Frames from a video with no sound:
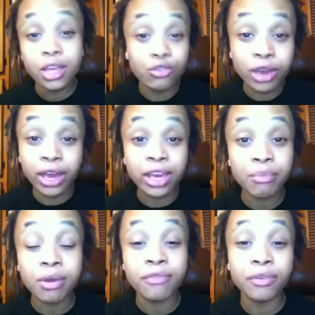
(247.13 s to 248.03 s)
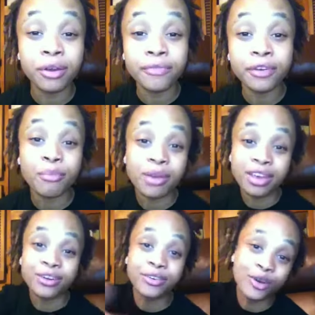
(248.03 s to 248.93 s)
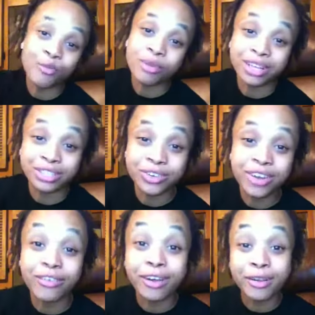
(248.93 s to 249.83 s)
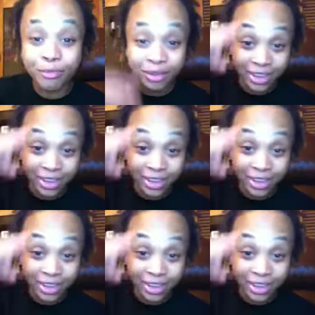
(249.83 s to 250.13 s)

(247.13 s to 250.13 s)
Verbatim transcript: You can't hear me if you ain't feel me. You don't know me because you never heard me.